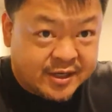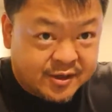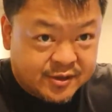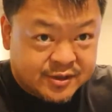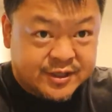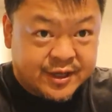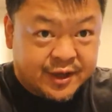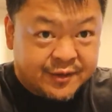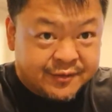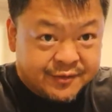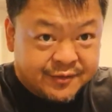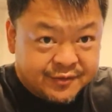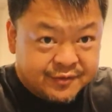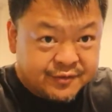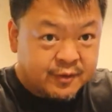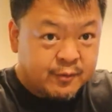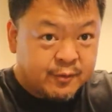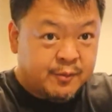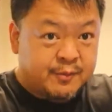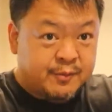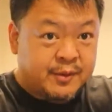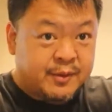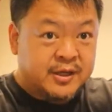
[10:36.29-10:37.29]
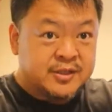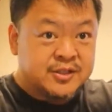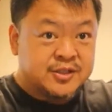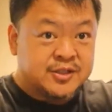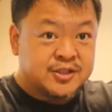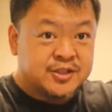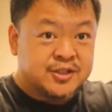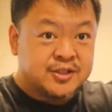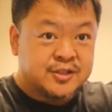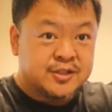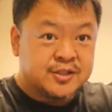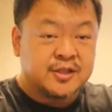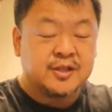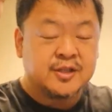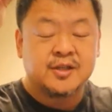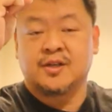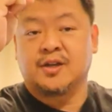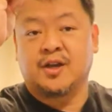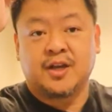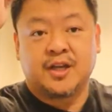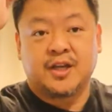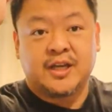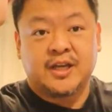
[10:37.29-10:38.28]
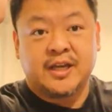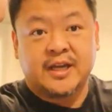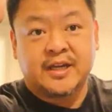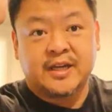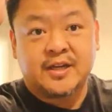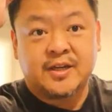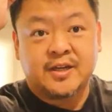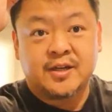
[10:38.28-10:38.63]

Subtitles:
yourself from a punch, a kick,